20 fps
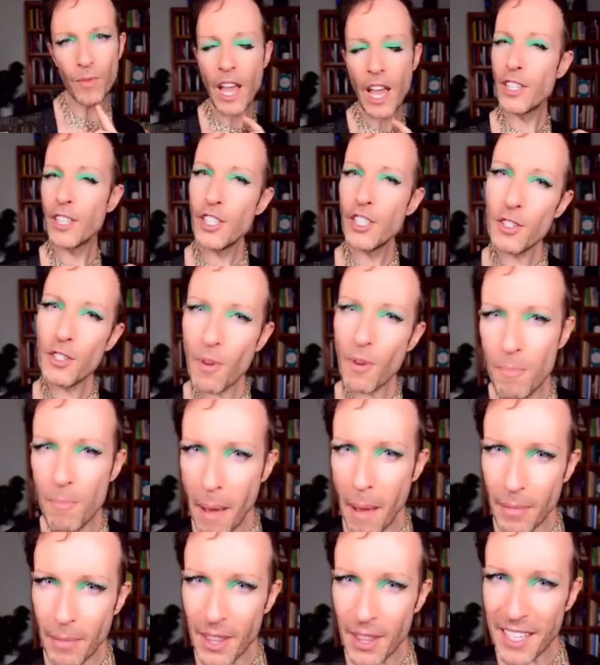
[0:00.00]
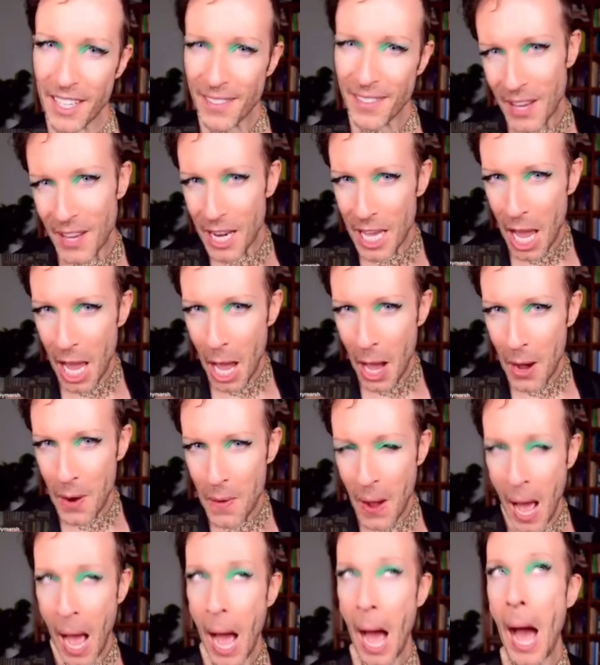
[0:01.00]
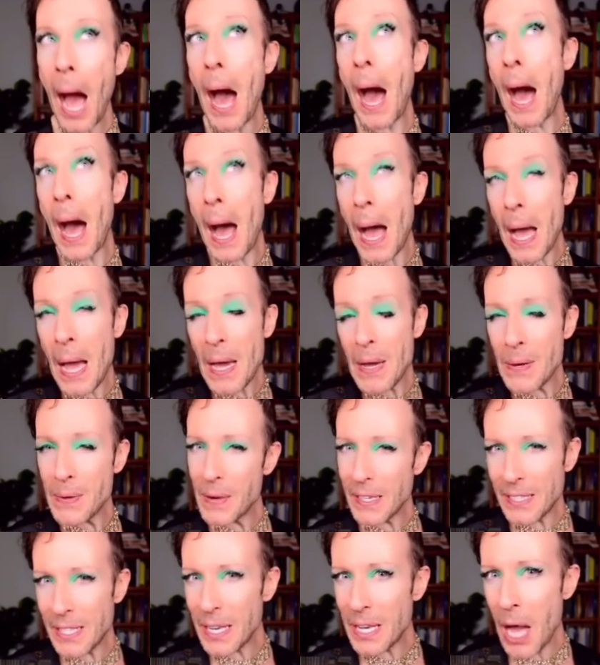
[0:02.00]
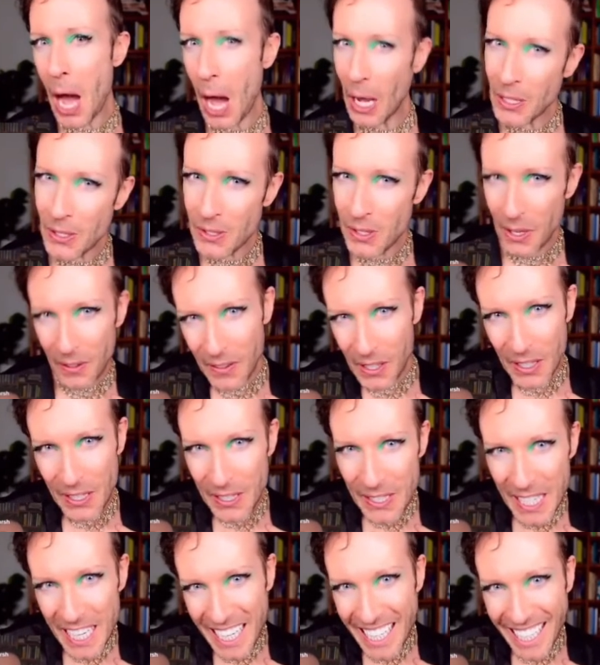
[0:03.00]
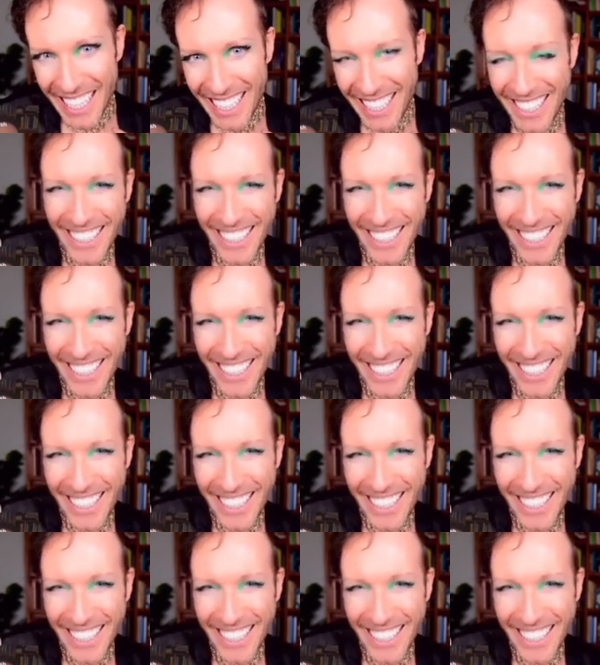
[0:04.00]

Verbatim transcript: Do you remember this video? I was a controversy.